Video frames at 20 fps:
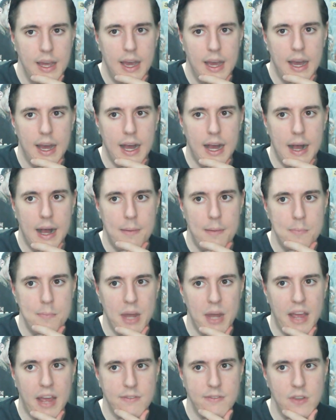
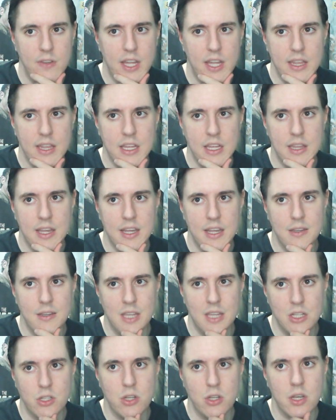But I feel like
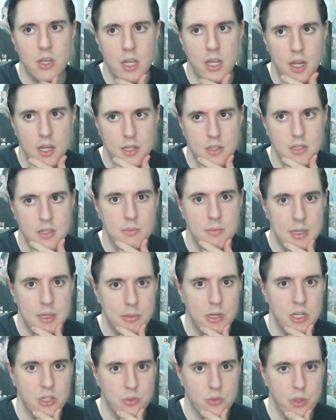they took some
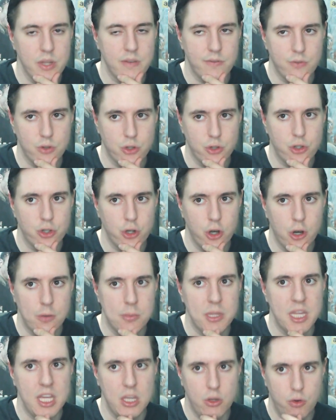liberties with it for sure,
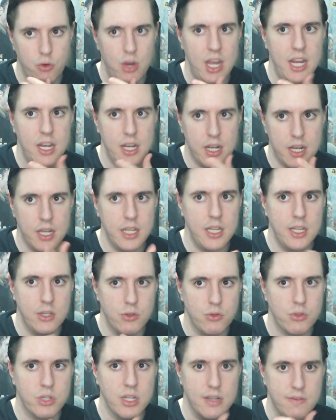but they created an
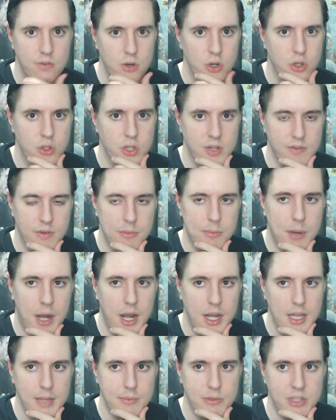interesting version of
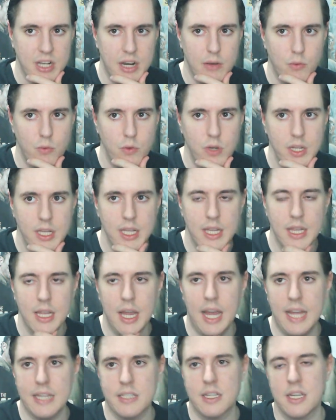Apocalypse that I really
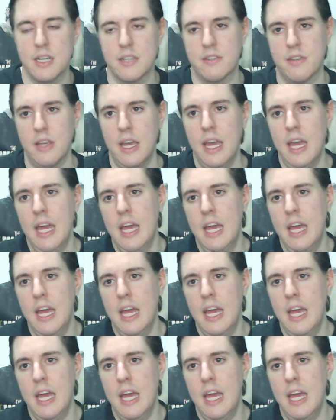liked, because